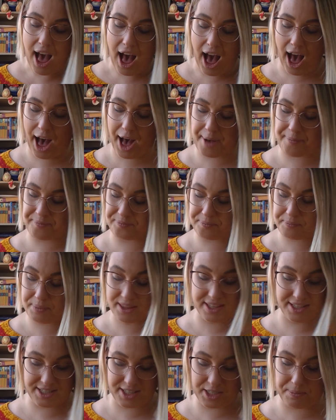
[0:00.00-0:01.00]
But
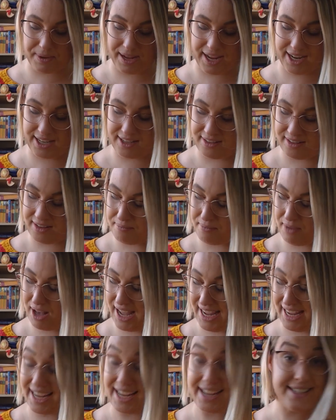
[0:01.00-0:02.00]
this has been
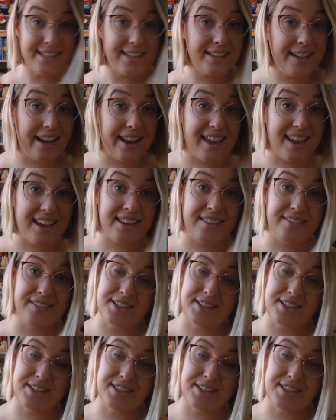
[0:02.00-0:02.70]
my easy knitting.